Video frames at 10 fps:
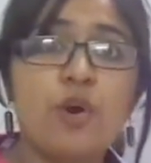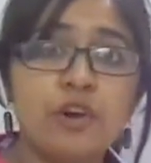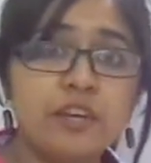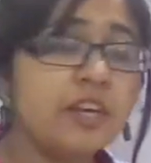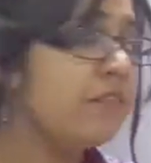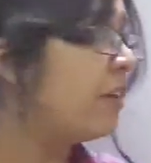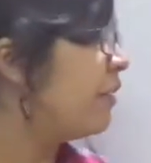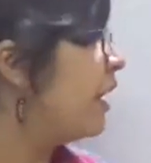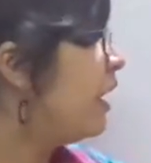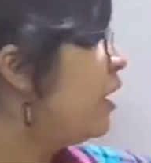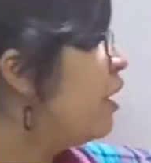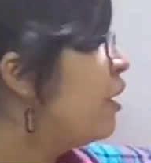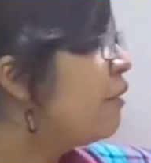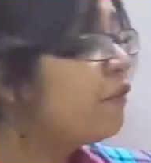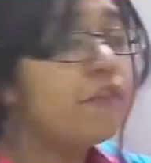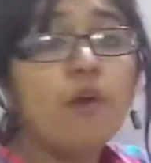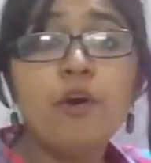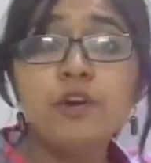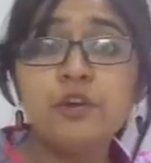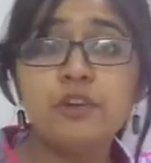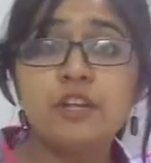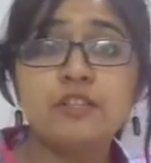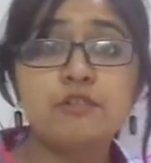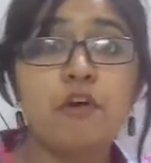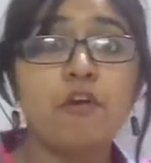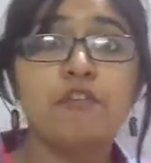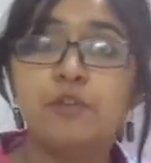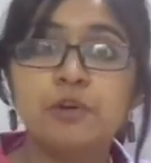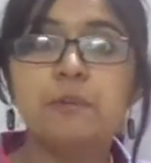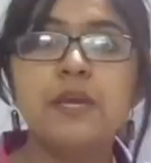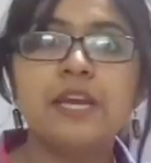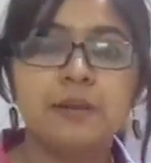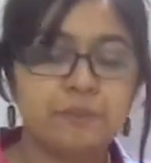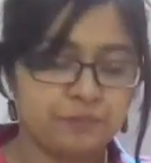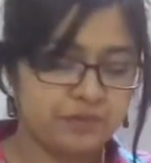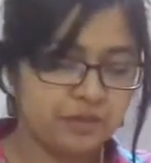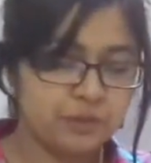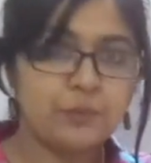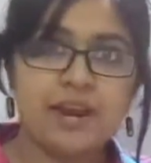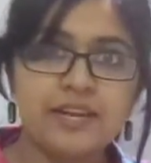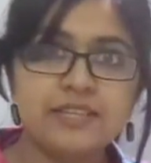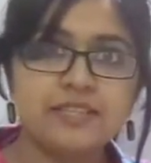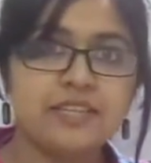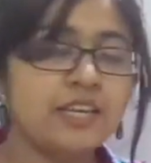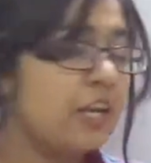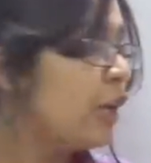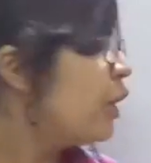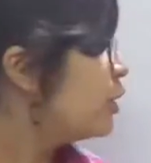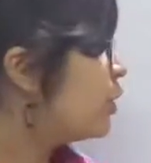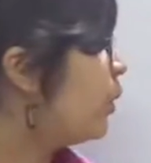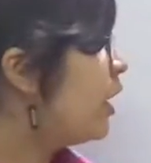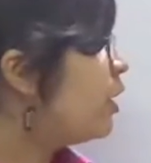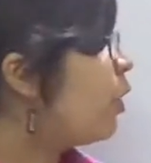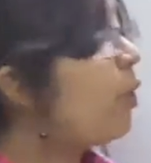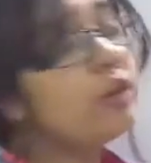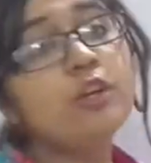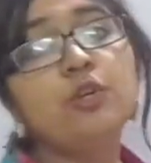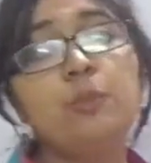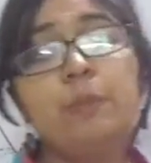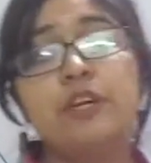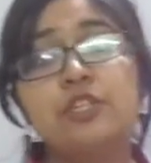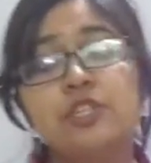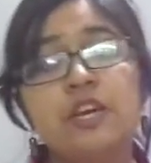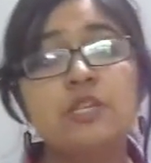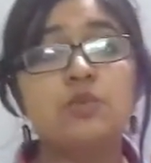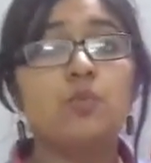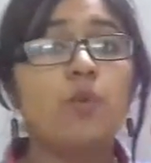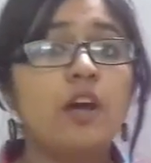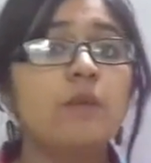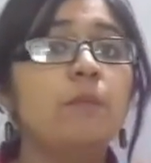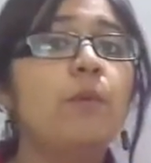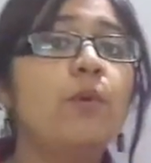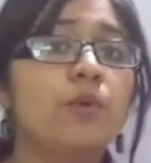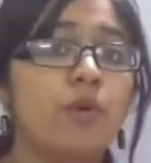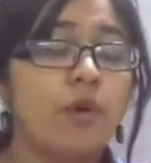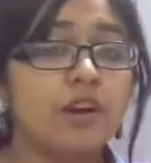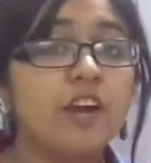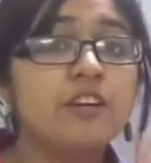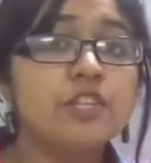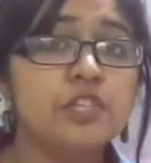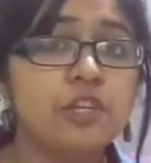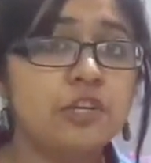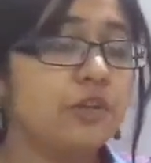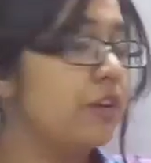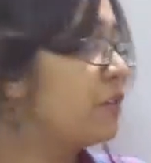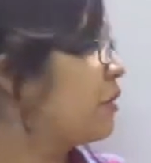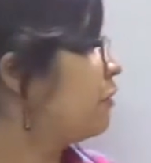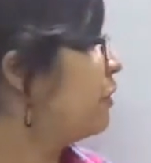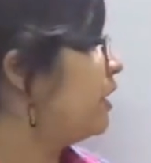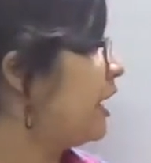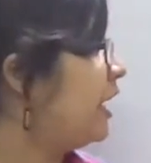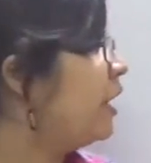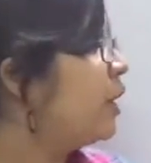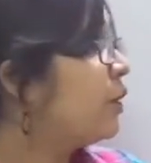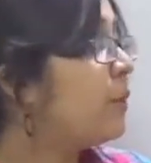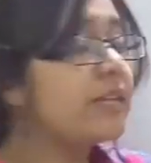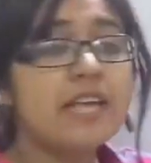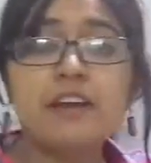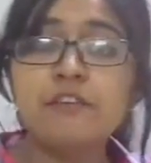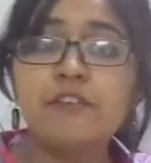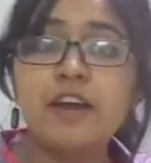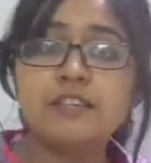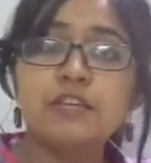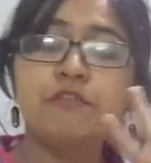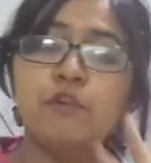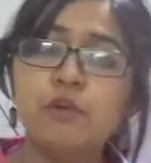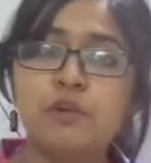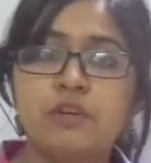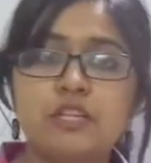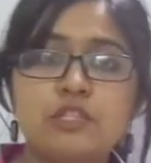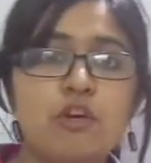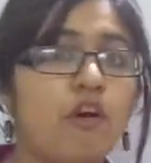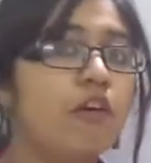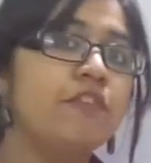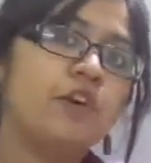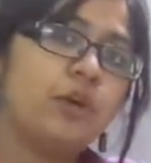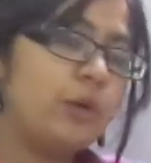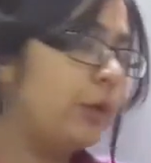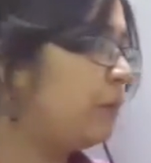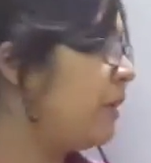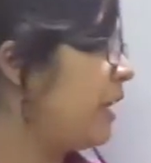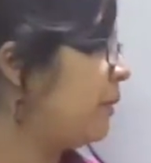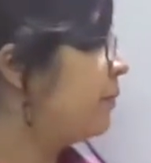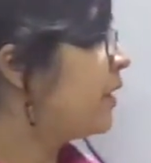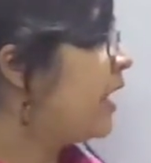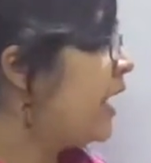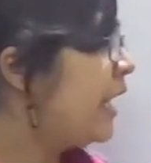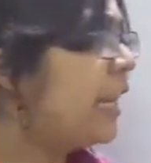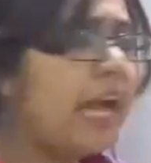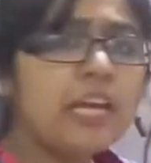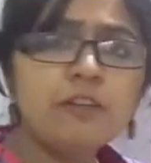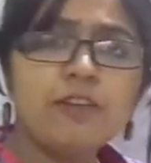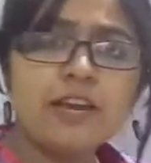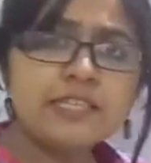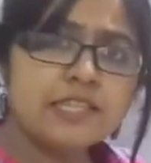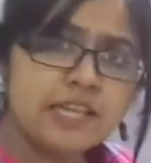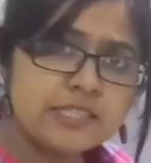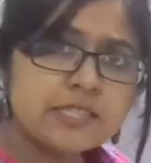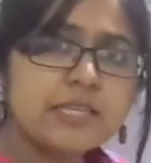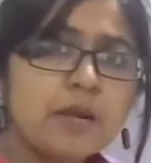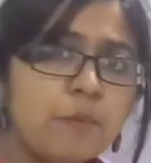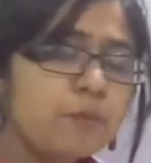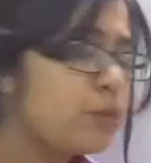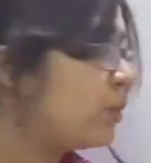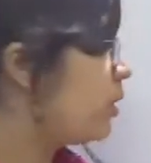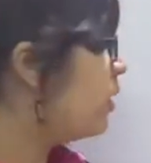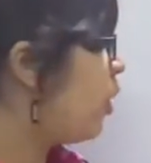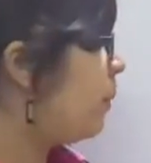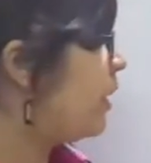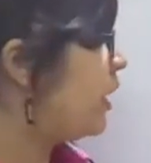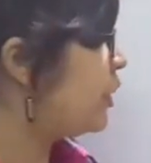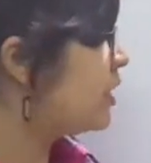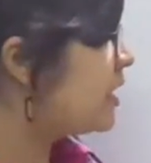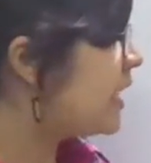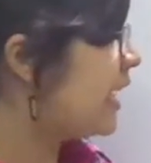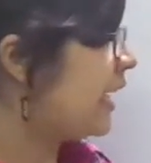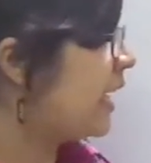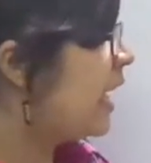or give away 4 units of good B, right? So in order to purchase one more or additional unit of good A, you are sacrificing 4 units of good B. Likewise, let's come up to the combination C.